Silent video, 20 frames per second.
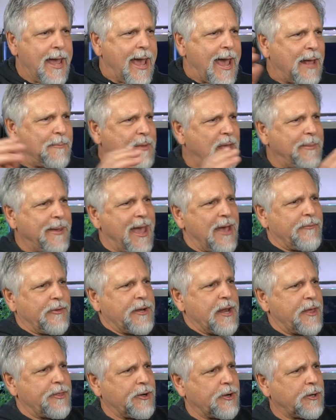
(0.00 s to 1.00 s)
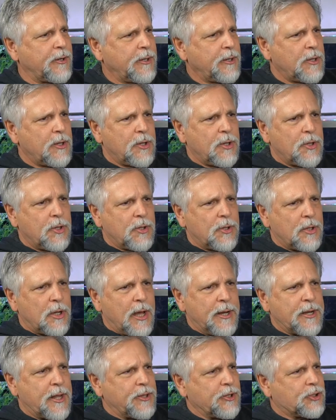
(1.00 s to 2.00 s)
and maybe have another
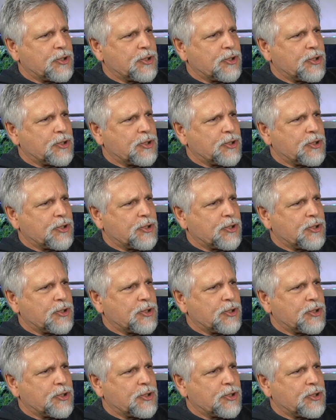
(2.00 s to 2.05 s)
another